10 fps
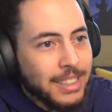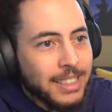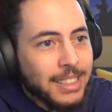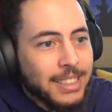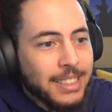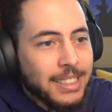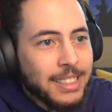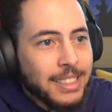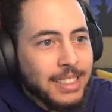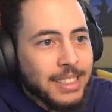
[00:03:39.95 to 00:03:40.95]

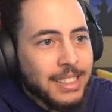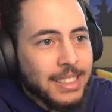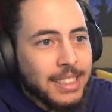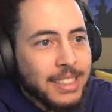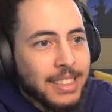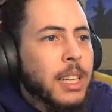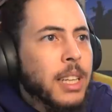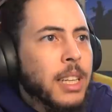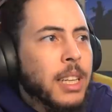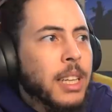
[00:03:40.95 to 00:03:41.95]

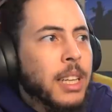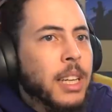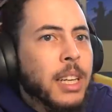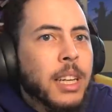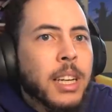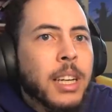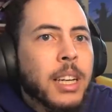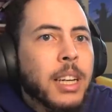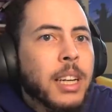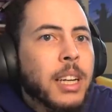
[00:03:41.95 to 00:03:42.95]

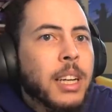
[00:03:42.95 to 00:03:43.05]
Nobody speaks.